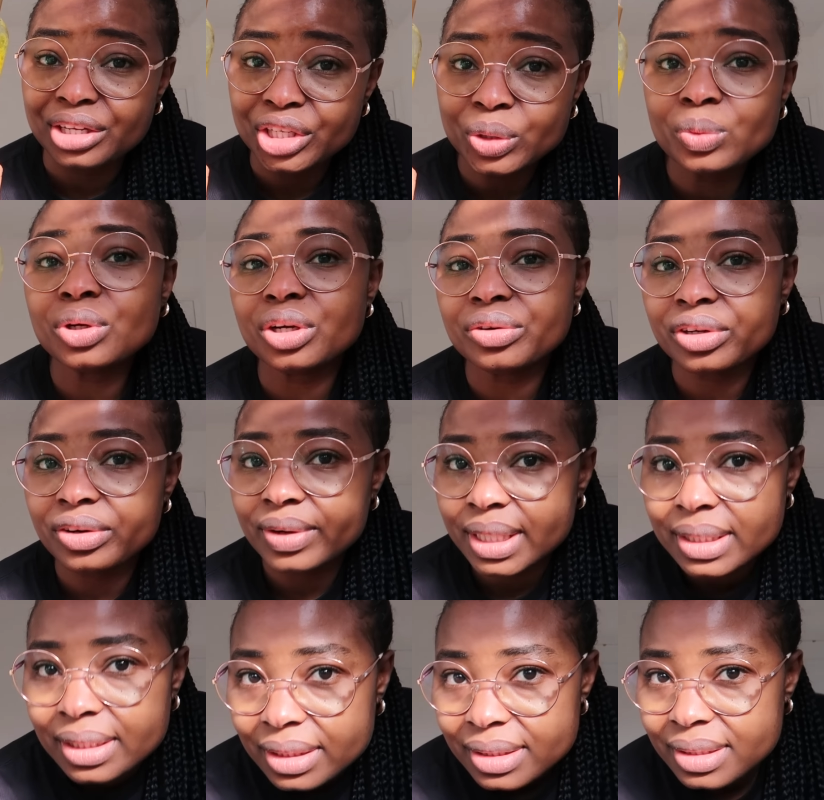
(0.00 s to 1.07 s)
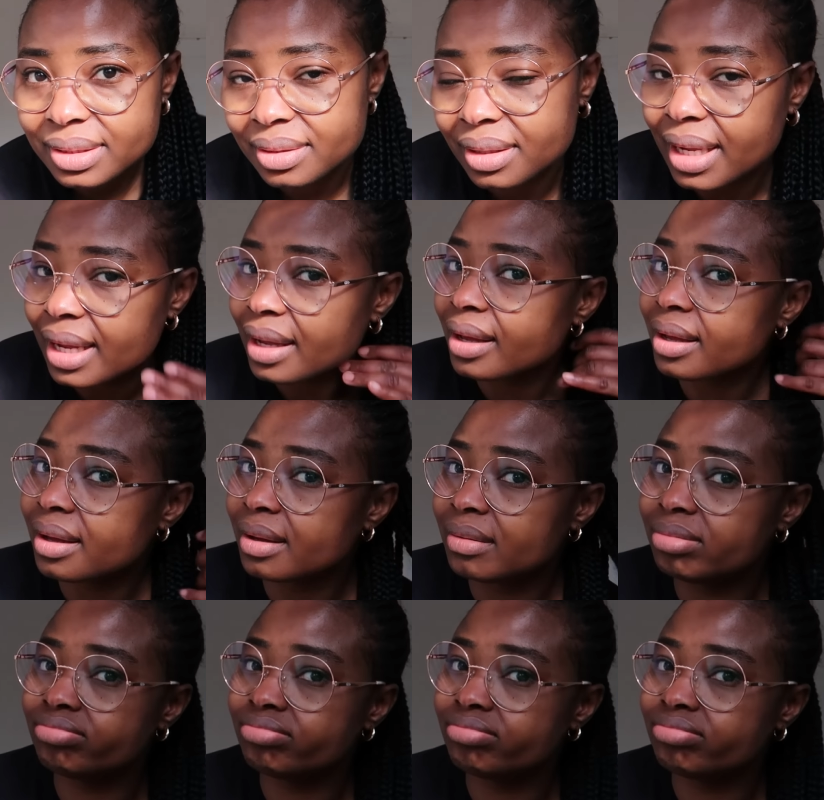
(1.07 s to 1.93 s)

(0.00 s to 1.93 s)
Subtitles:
You will not regret it. Like,